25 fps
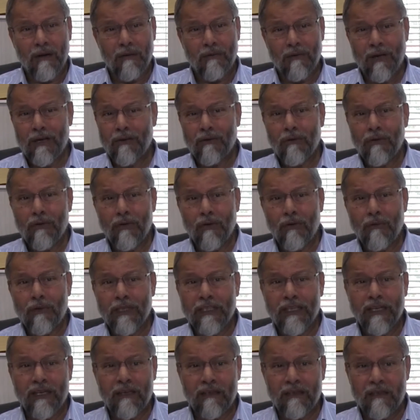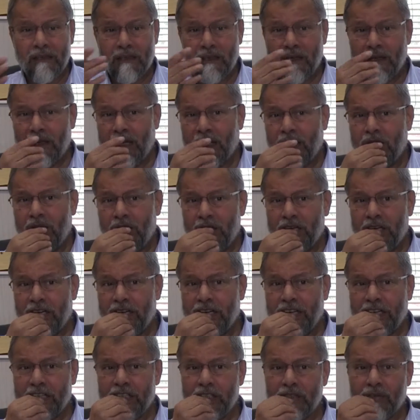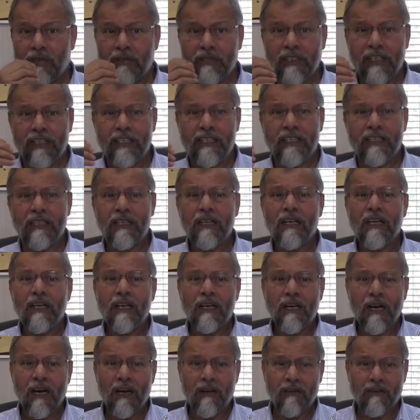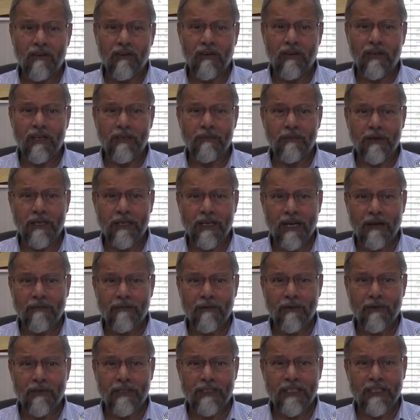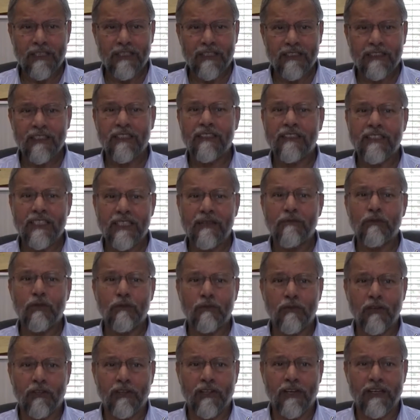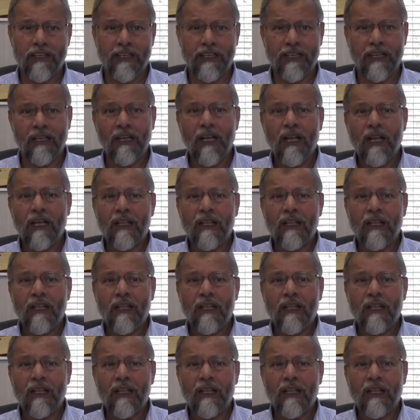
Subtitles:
I don't know whether it is authentic or not, but of course it doesn't seem to be authentic.